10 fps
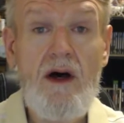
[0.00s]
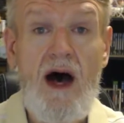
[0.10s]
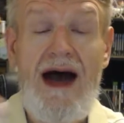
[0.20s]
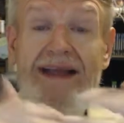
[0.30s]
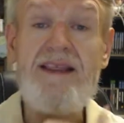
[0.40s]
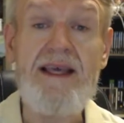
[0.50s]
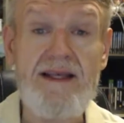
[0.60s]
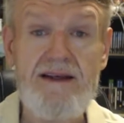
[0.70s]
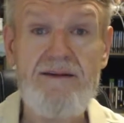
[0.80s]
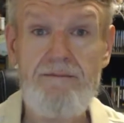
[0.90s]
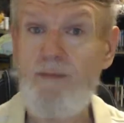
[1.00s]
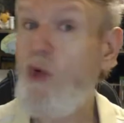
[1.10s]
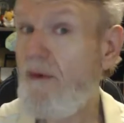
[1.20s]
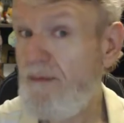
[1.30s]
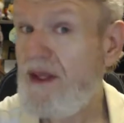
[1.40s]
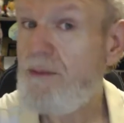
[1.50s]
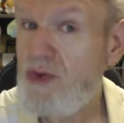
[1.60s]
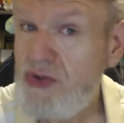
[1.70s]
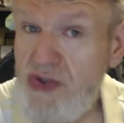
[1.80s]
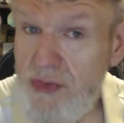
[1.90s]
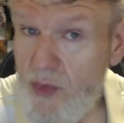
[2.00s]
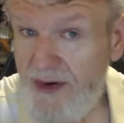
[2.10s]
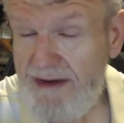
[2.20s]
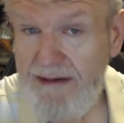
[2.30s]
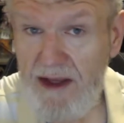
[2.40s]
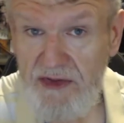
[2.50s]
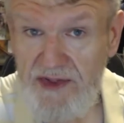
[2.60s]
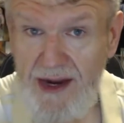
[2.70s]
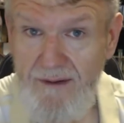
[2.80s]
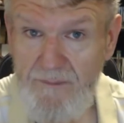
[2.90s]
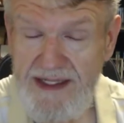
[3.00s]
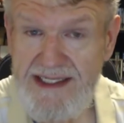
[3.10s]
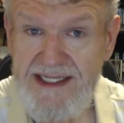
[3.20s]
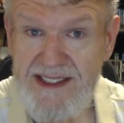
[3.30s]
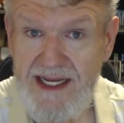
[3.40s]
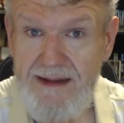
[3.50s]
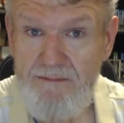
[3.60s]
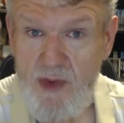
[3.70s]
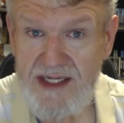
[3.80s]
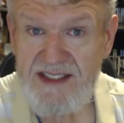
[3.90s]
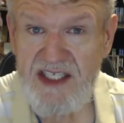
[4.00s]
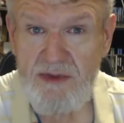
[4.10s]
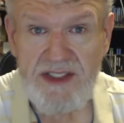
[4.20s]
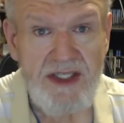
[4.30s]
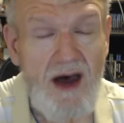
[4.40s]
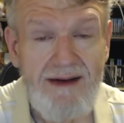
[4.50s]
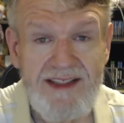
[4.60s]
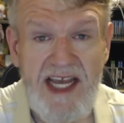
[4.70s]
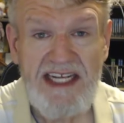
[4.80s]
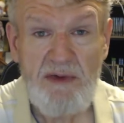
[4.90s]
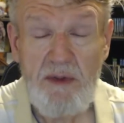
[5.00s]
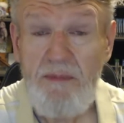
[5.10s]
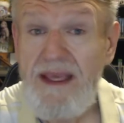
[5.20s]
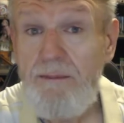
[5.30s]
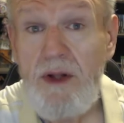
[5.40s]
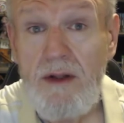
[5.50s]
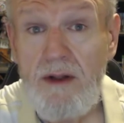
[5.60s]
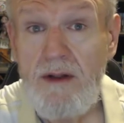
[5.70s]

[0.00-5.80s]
I think more people should work in healthcare because it brings you in contact with people,